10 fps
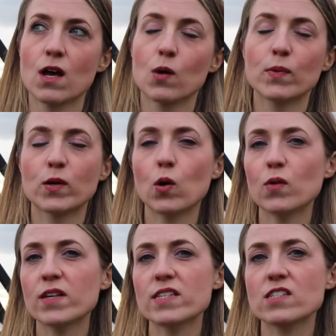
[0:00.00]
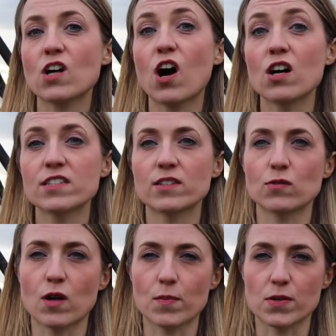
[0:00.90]
We call these cardinal
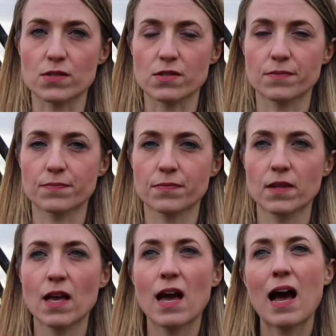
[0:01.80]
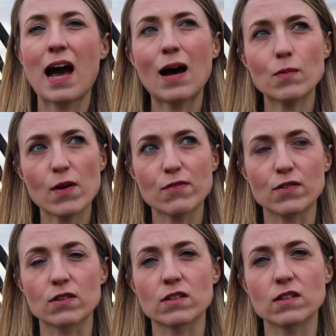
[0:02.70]
numbers.
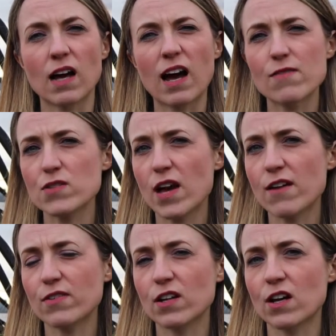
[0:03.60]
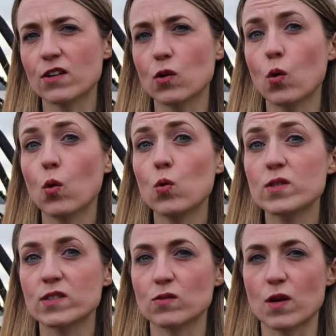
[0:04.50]
However, have you ever learned
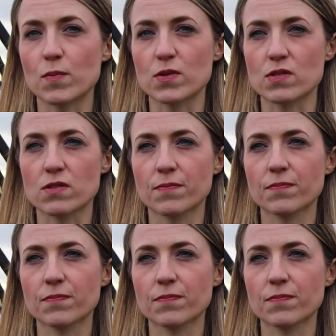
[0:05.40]
ordinal numbers?